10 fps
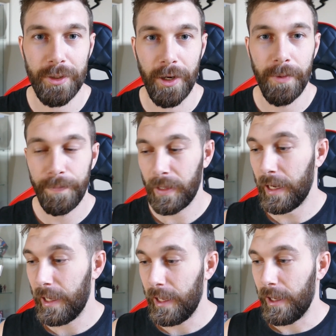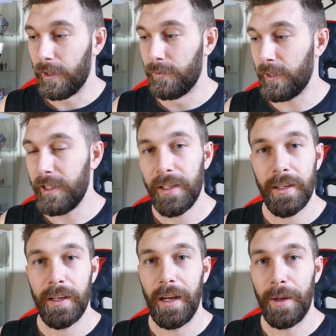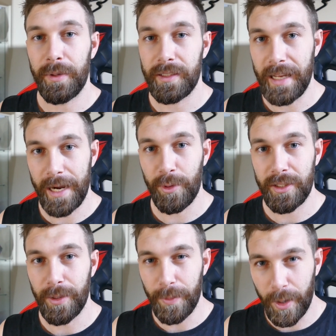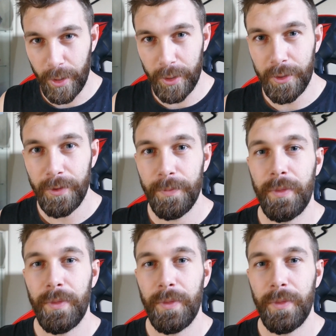So hopefully I'm going to snag one tomorrow